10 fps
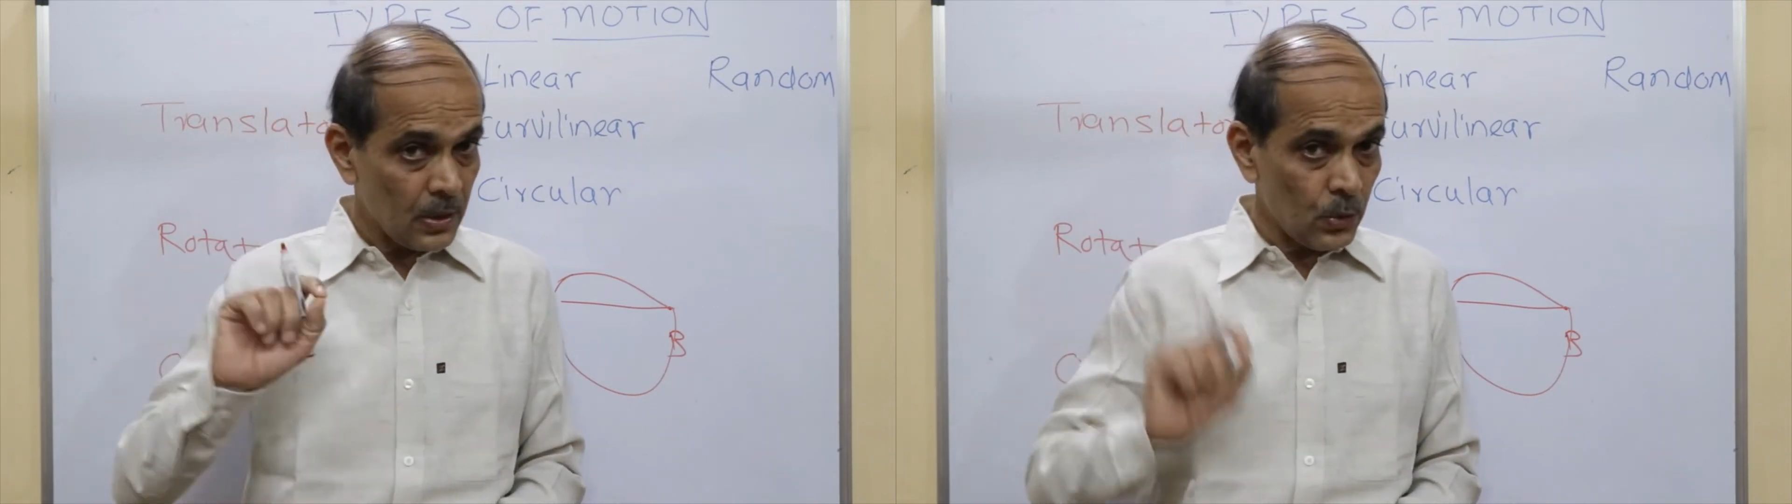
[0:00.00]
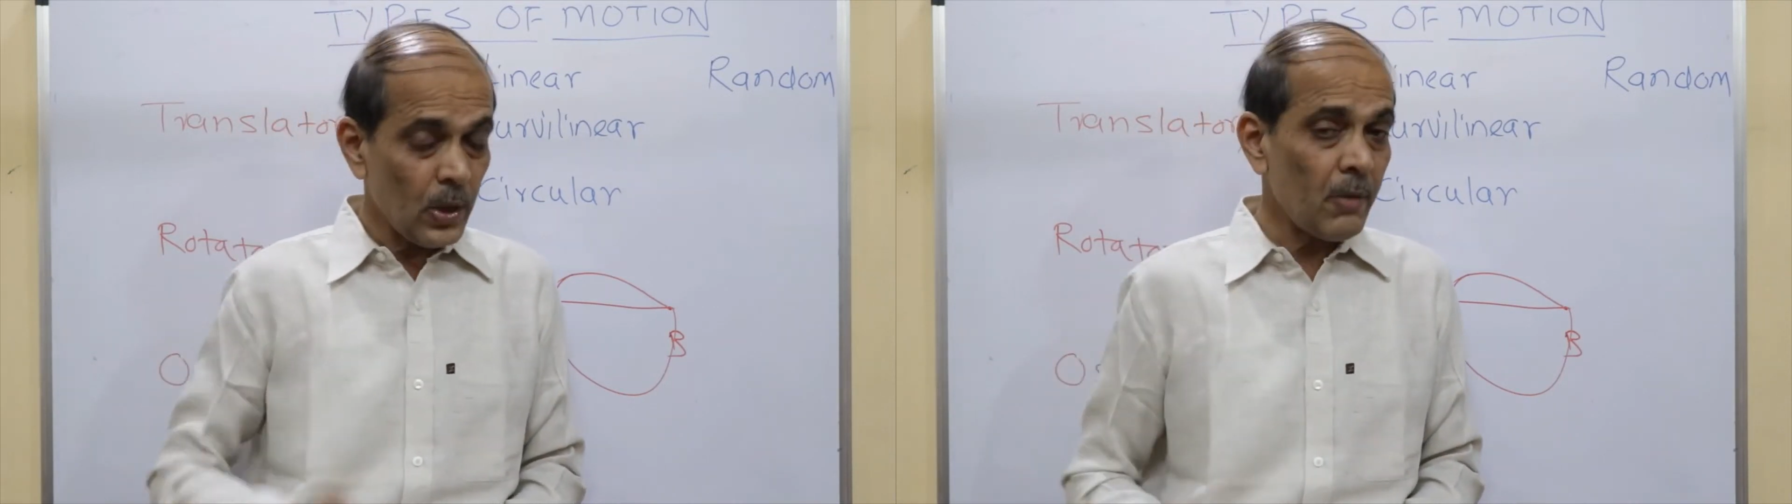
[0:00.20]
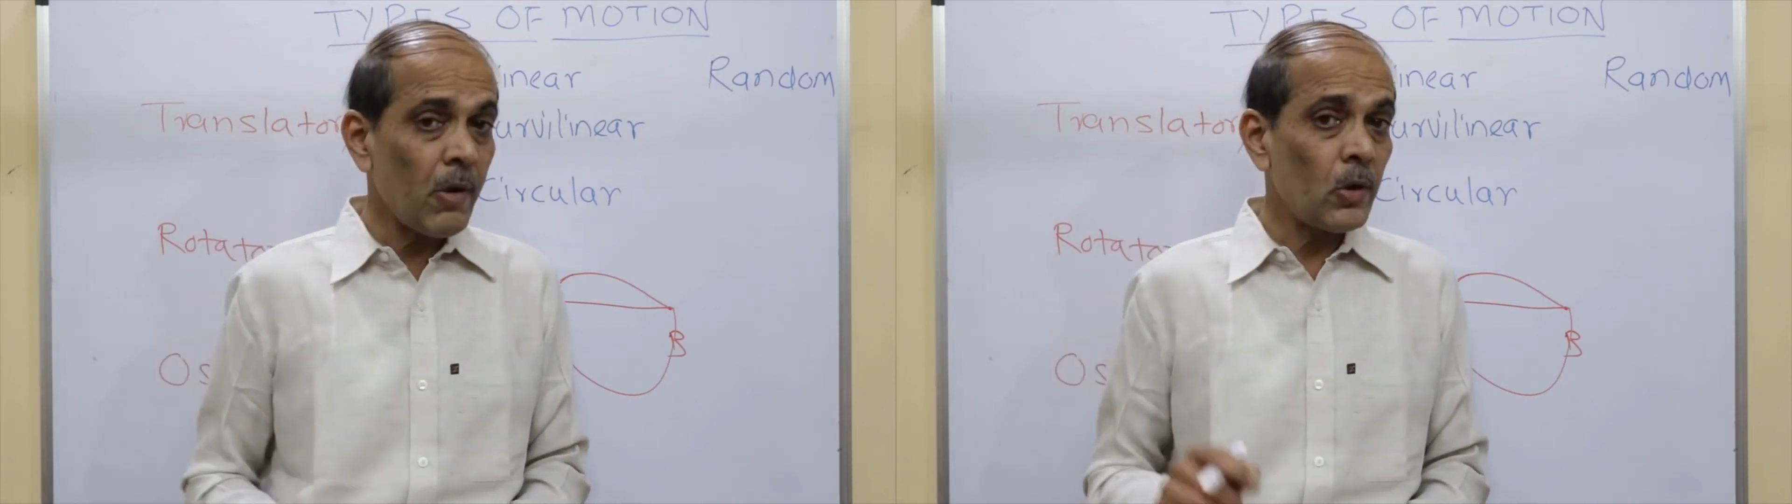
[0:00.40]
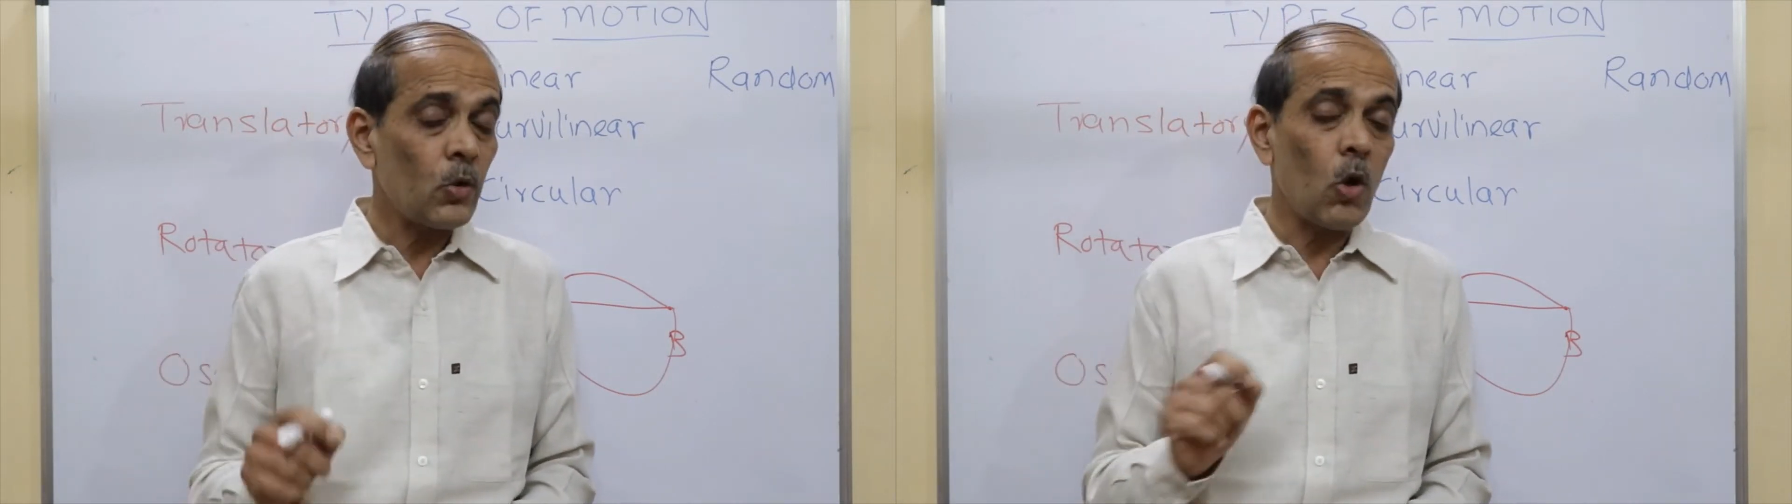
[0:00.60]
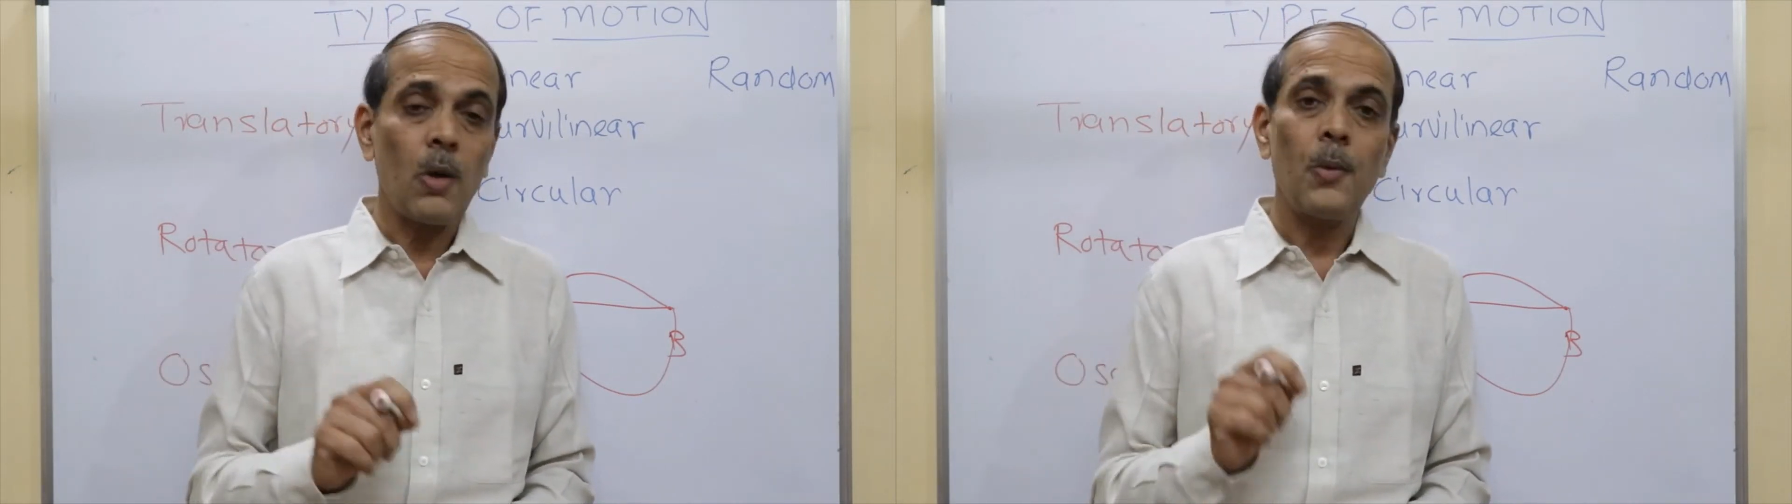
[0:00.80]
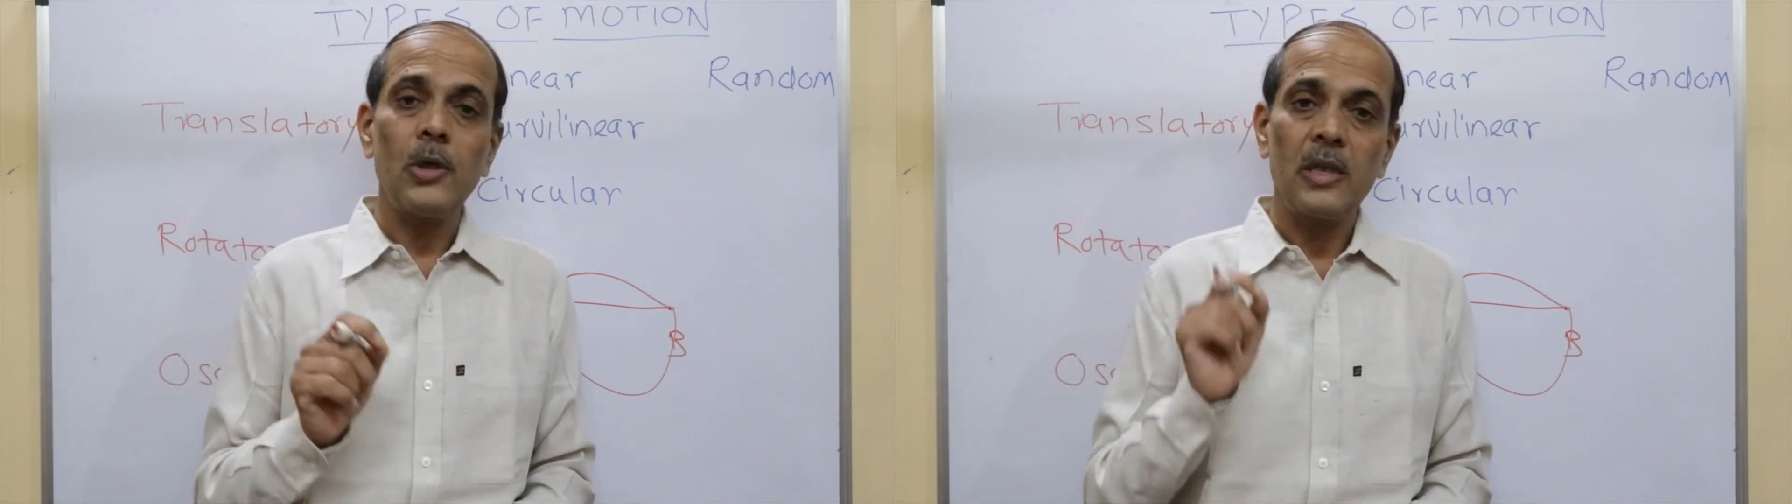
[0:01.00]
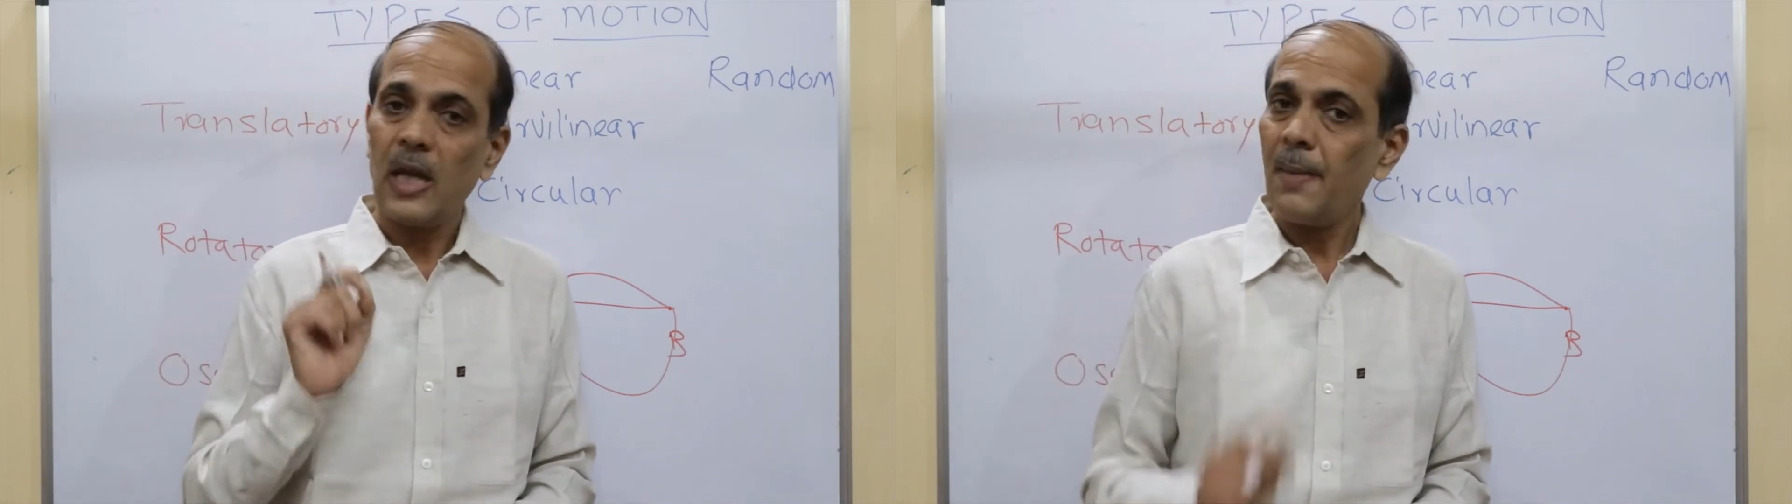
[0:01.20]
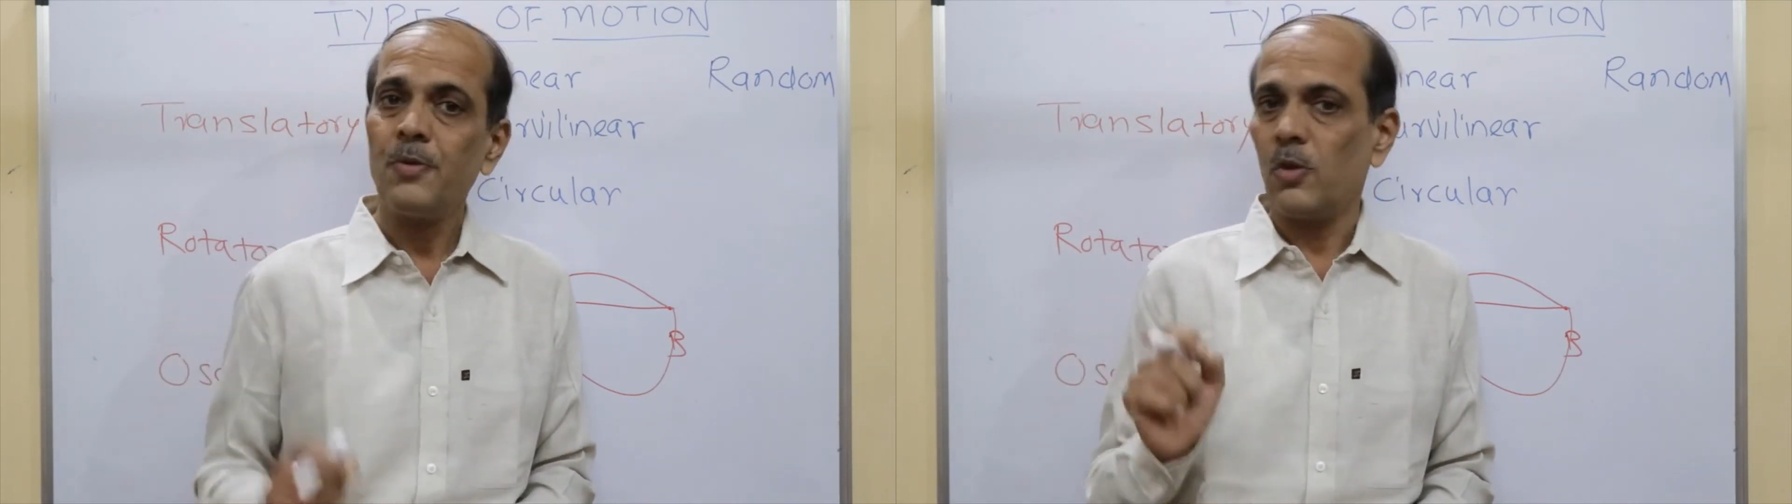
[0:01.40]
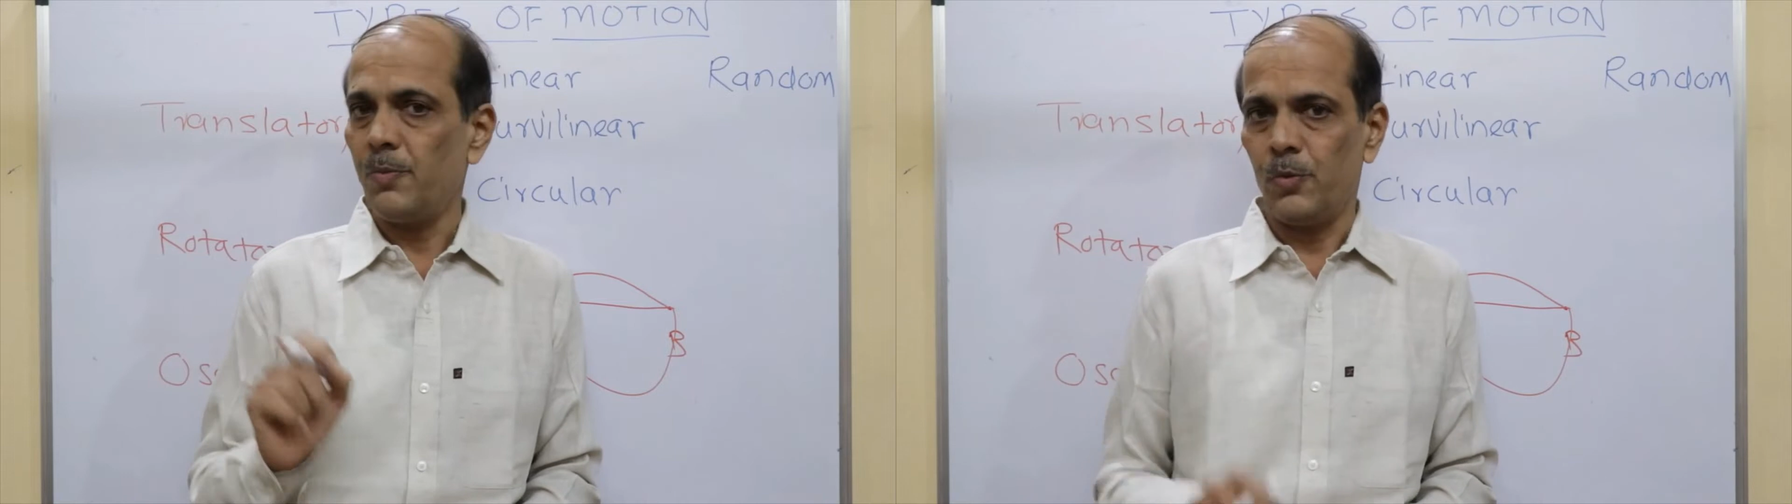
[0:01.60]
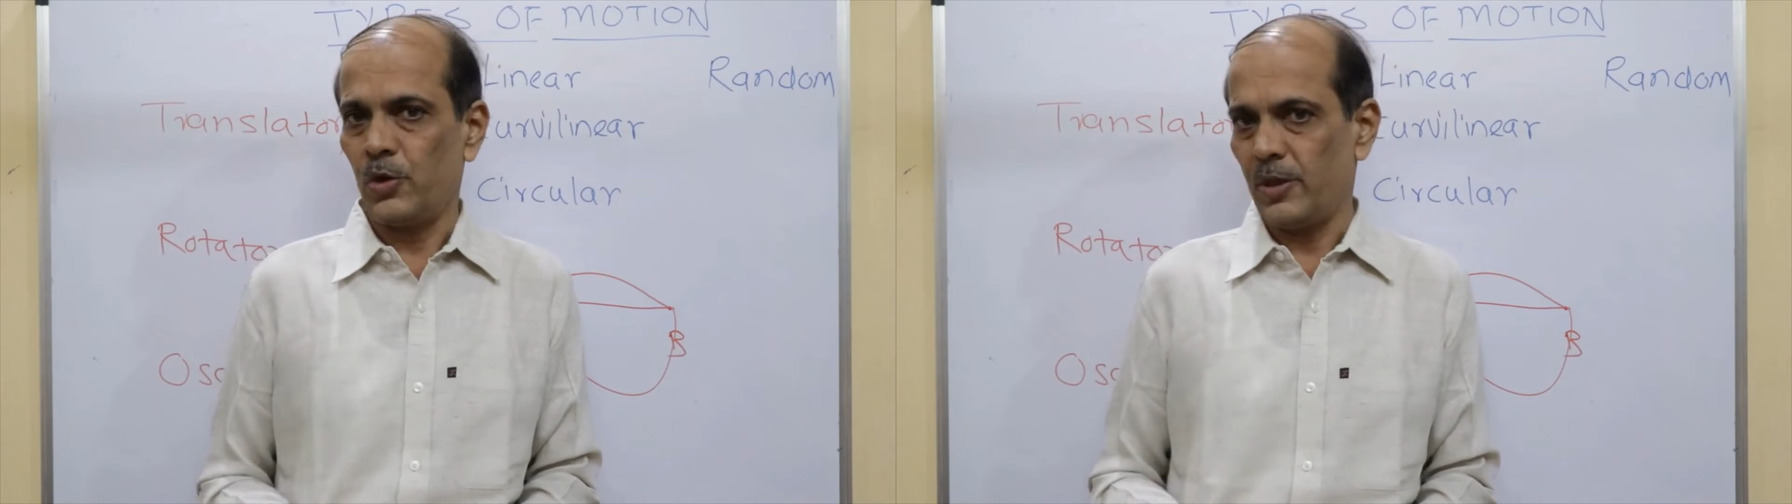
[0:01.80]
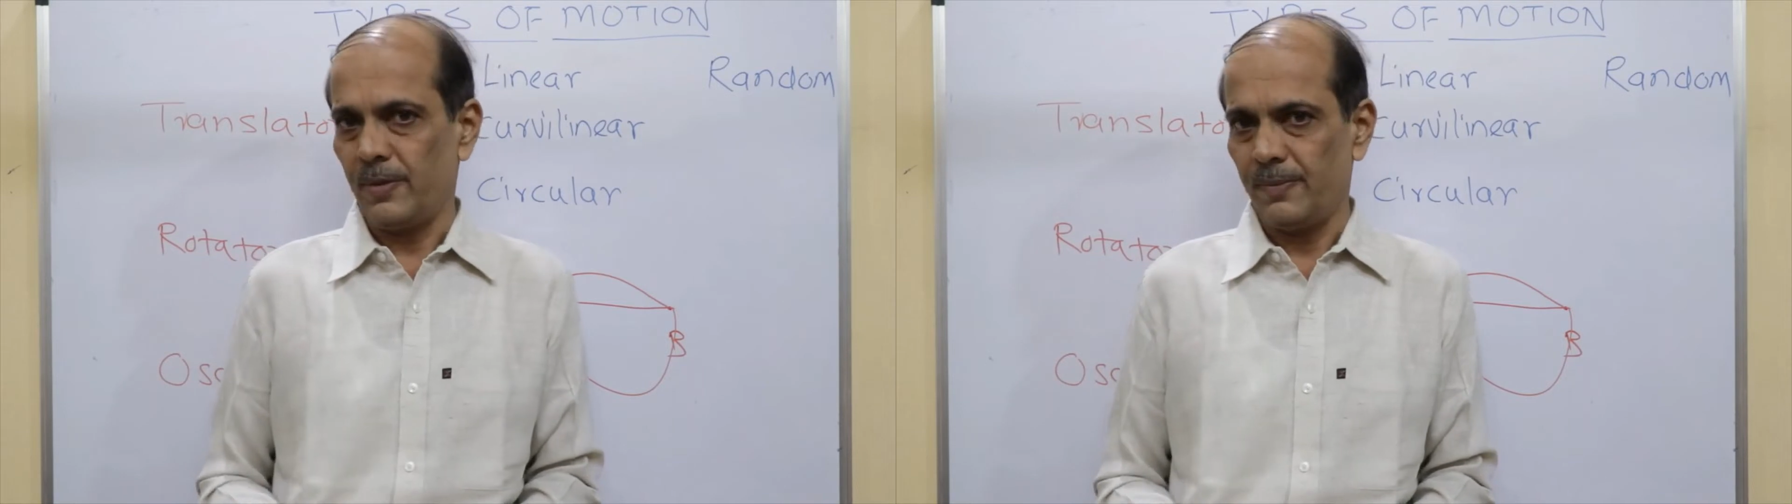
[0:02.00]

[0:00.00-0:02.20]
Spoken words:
Today we have to talk about types of motion.